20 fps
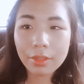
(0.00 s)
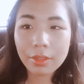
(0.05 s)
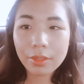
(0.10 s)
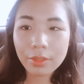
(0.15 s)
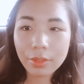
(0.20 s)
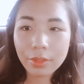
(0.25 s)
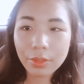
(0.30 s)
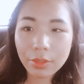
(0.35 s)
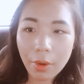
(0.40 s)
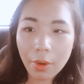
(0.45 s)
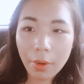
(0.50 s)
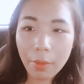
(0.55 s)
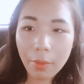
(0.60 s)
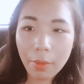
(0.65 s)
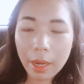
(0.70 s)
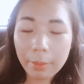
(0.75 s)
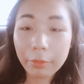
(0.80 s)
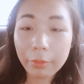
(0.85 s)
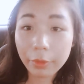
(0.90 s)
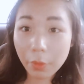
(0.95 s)

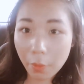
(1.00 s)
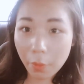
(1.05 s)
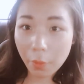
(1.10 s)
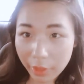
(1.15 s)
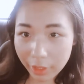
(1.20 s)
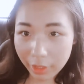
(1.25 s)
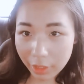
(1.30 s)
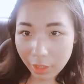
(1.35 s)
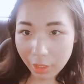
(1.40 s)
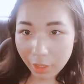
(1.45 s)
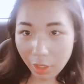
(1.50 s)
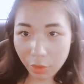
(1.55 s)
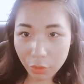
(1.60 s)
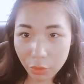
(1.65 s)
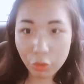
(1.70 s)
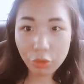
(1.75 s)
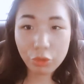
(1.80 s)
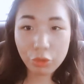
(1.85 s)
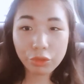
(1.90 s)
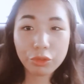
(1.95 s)
So I'm recording
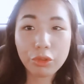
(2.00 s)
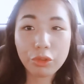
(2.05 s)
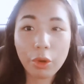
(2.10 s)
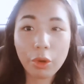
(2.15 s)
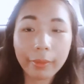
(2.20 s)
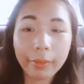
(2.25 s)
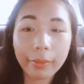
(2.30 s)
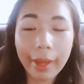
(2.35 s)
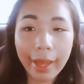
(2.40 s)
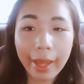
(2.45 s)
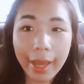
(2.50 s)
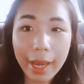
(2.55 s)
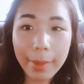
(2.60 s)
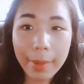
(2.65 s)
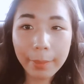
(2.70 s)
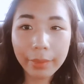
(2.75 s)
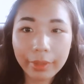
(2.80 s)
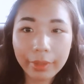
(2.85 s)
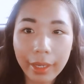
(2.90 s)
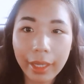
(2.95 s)
on Snow app.
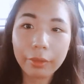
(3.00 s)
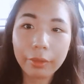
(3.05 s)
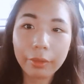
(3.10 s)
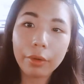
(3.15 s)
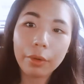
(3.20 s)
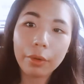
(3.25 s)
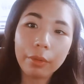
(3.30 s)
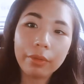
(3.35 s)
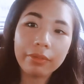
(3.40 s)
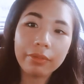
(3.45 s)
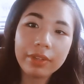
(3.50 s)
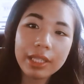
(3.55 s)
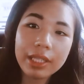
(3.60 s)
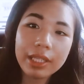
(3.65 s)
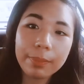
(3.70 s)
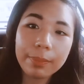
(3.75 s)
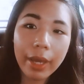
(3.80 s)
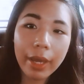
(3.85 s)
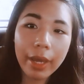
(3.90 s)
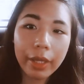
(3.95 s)
I don't know if
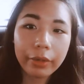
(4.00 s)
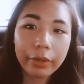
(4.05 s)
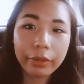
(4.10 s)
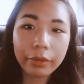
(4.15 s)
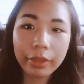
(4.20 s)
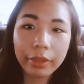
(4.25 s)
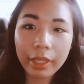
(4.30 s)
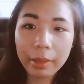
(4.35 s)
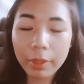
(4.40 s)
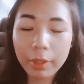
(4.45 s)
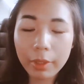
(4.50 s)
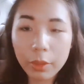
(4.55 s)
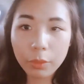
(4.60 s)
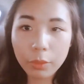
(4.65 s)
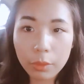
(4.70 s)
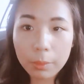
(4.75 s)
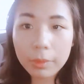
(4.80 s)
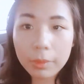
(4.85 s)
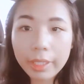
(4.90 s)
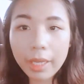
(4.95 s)
it's better than my
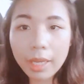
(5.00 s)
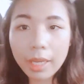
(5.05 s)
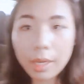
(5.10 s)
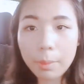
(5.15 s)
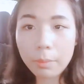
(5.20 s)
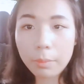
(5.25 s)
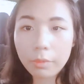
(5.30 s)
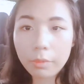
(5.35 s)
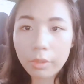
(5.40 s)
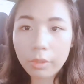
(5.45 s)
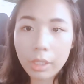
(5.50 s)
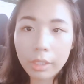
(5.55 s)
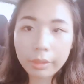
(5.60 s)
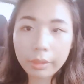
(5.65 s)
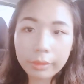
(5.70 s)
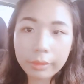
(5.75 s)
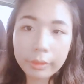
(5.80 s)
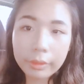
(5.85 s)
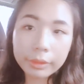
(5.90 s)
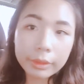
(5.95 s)
normal camera.
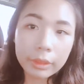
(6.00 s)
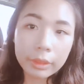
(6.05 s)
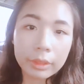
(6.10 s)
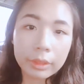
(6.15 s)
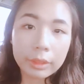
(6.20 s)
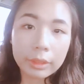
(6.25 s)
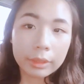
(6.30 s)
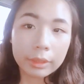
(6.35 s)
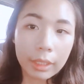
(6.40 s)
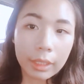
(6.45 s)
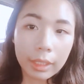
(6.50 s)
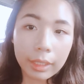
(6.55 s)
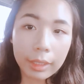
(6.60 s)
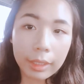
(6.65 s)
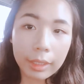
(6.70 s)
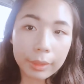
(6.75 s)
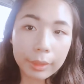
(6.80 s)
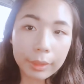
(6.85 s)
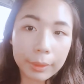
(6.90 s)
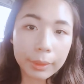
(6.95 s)

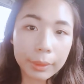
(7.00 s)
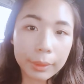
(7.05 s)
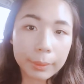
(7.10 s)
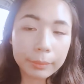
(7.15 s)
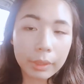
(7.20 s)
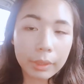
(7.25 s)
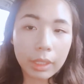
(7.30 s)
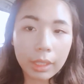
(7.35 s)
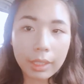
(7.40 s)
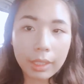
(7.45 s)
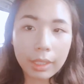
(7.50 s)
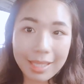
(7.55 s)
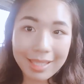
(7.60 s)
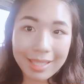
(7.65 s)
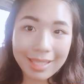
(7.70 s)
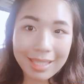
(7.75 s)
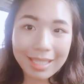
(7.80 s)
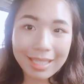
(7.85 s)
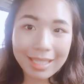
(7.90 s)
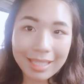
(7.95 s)

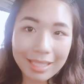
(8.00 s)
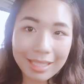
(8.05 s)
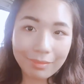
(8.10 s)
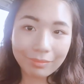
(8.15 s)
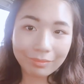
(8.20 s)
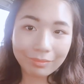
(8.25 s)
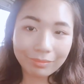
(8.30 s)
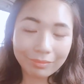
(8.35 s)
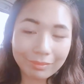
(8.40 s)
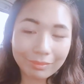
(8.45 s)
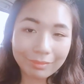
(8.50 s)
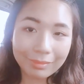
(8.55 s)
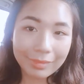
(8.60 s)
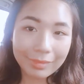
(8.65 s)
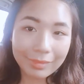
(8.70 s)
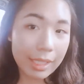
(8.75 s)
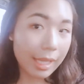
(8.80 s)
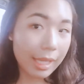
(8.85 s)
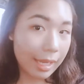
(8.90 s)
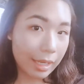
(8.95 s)
Let's see.
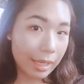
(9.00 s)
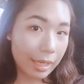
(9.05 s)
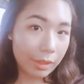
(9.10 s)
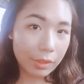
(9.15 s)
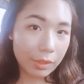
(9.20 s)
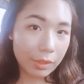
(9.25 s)
I don't